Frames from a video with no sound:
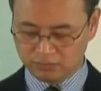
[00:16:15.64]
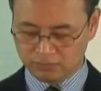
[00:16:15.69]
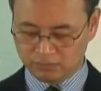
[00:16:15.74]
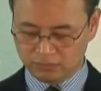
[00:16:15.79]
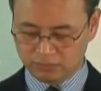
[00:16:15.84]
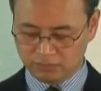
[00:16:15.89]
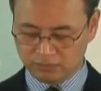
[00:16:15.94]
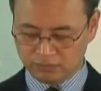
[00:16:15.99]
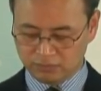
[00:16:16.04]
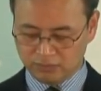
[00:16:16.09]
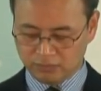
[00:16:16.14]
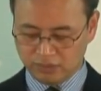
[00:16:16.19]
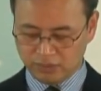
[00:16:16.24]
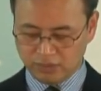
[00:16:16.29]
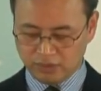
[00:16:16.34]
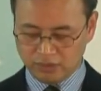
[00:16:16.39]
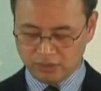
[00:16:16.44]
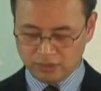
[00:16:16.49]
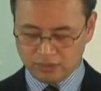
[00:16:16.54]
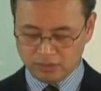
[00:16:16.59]
The
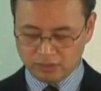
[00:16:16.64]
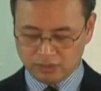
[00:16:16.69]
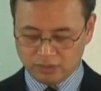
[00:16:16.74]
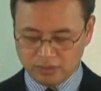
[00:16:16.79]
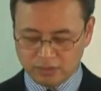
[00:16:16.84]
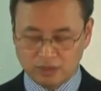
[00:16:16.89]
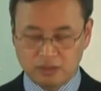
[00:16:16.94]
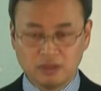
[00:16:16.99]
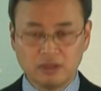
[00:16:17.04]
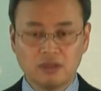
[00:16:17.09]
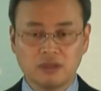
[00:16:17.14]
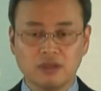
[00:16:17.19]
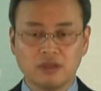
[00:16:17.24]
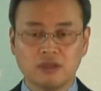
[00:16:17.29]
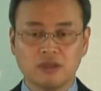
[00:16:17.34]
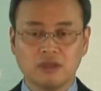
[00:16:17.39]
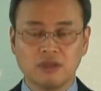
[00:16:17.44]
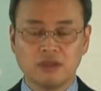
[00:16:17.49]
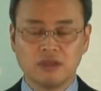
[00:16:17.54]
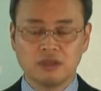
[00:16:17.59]
third
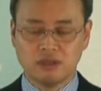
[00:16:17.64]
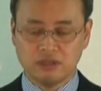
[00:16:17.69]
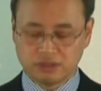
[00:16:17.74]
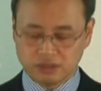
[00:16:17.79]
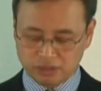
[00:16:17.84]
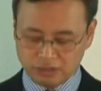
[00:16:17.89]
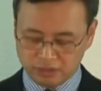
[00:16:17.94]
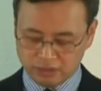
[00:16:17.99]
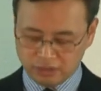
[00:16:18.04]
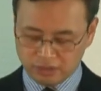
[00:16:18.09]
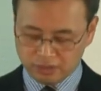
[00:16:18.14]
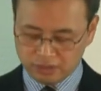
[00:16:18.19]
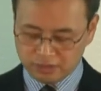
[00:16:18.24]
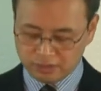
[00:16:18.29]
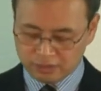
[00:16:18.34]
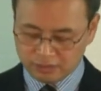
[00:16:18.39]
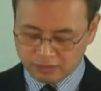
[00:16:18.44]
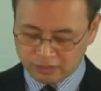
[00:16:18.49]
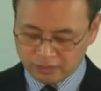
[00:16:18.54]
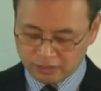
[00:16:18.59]
reason why
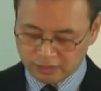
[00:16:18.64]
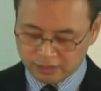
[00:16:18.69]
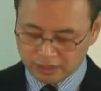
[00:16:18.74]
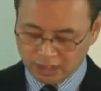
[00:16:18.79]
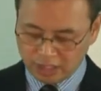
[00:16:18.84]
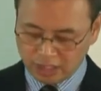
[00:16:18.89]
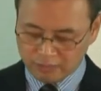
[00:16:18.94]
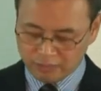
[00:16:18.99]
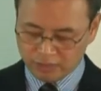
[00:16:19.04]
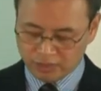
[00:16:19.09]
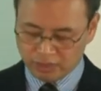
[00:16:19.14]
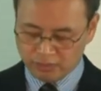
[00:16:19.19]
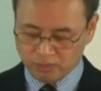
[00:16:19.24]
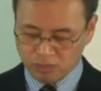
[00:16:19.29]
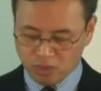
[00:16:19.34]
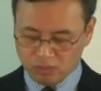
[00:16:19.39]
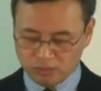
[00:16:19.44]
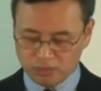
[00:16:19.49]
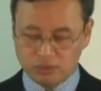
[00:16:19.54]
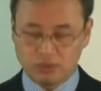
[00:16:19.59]
1
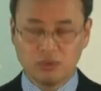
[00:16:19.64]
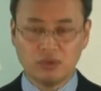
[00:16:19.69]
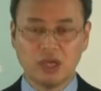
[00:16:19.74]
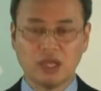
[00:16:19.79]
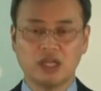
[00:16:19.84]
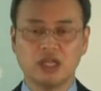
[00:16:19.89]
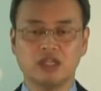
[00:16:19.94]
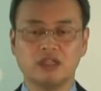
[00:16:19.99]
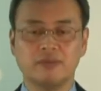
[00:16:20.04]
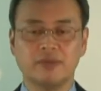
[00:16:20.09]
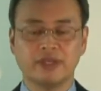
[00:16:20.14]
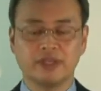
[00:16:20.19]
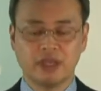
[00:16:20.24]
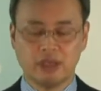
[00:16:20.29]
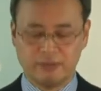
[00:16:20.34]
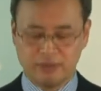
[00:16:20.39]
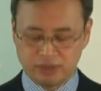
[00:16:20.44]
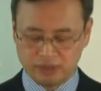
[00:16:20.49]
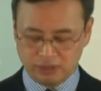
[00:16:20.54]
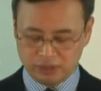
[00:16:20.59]
John was
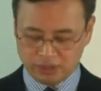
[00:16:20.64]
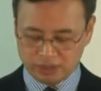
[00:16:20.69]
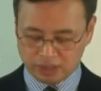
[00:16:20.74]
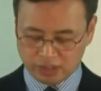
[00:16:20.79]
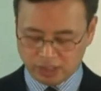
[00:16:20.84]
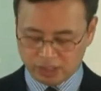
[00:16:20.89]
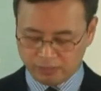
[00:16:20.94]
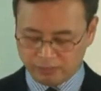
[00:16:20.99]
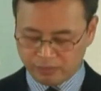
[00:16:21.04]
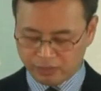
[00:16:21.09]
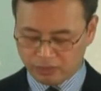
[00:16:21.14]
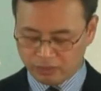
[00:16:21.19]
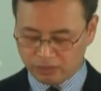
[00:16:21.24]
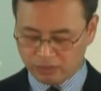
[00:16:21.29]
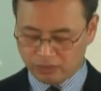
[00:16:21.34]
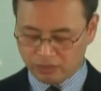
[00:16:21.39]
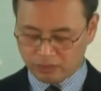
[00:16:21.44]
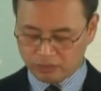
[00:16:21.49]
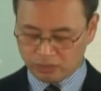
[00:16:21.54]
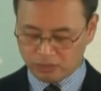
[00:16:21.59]
written
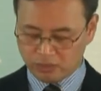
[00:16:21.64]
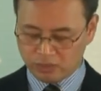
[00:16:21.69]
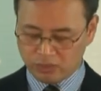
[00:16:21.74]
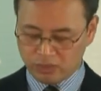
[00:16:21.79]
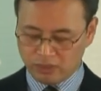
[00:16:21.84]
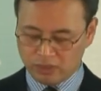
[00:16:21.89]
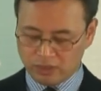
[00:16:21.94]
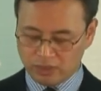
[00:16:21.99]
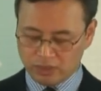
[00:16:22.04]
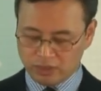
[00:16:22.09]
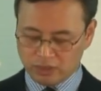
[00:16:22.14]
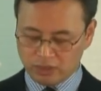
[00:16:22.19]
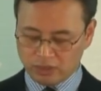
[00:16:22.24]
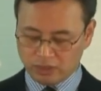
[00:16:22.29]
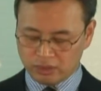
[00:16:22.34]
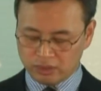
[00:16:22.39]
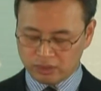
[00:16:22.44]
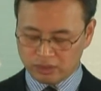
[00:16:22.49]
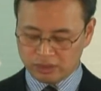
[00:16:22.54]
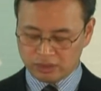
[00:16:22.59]
is
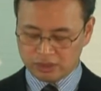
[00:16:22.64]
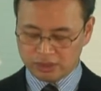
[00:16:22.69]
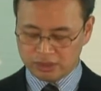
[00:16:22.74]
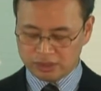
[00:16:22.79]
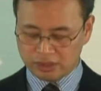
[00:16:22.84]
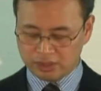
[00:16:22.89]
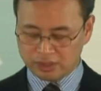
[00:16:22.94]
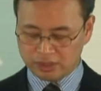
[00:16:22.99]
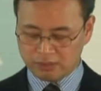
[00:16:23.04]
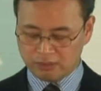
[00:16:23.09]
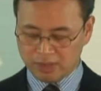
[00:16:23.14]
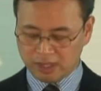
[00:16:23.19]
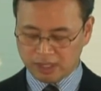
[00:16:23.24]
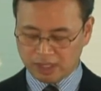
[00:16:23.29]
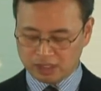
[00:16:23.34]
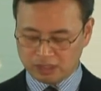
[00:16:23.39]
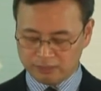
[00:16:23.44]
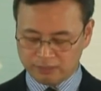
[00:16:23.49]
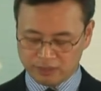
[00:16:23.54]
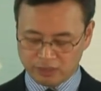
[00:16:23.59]
found in
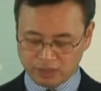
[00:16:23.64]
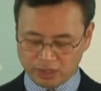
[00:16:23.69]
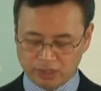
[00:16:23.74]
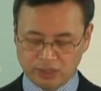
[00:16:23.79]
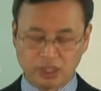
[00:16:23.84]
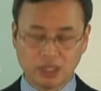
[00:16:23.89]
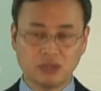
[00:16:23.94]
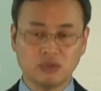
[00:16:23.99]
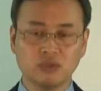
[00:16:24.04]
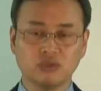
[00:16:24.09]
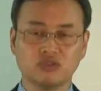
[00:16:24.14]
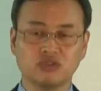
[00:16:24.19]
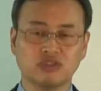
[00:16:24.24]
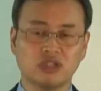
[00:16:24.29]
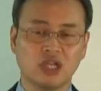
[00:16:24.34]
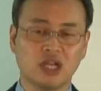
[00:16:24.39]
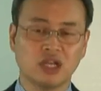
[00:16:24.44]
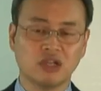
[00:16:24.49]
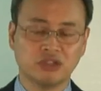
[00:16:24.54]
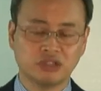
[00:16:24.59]
chapter
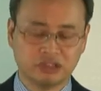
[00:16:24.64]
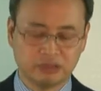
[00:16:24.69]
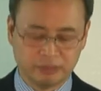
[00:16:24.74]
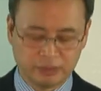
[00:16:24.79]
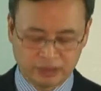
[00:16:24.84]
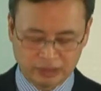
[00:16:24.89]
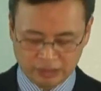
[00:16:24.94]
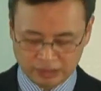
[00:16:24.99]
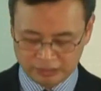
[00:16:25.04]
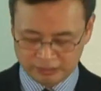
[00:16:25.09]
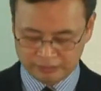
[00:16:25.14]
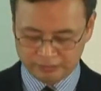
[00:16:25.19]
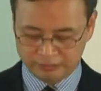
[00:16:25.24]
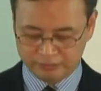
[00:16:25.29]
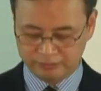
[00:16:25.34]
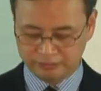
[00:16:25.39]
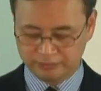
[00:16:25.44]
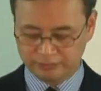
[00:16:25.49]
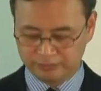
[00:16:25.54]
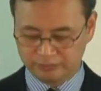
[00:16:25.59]
5,
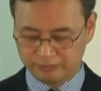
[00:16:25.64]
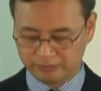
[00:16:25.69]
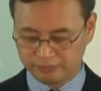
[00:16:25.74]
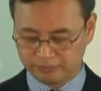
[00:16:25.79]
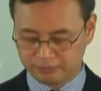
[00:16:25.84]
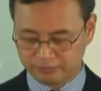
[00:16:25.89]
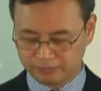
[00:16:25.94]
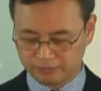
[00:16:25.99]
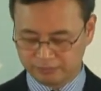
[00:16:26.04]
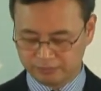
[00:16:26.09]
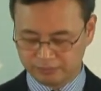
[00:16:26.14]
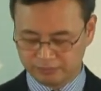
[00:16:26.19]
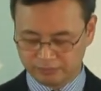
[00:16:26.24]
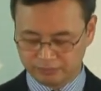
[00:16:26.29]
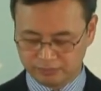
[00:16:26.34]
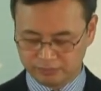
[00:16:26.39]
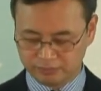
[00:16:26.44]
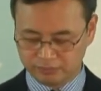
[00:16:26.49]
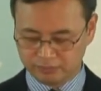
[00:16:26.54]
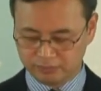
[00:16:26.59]
verse
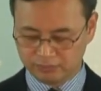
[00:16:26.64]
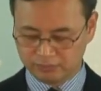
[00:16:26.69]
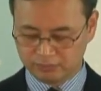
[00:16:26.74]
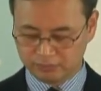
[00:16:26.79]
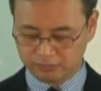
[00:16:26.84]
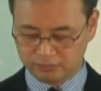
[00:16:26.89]
13.